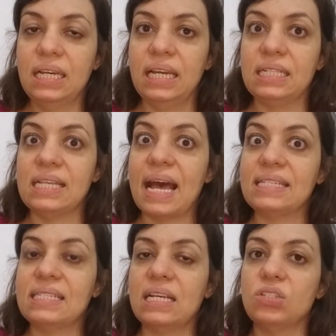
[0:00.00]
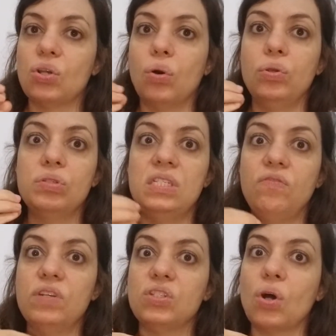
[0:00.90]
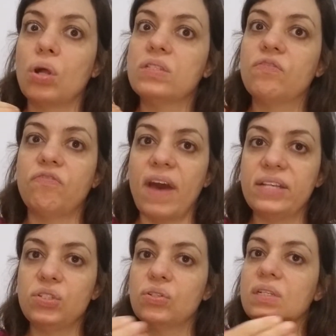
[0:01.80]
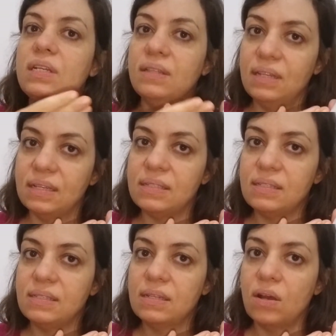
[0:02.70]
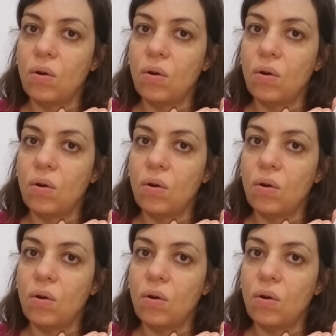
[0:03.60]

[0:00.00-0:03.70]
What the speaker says: It has, so you see results faster than this.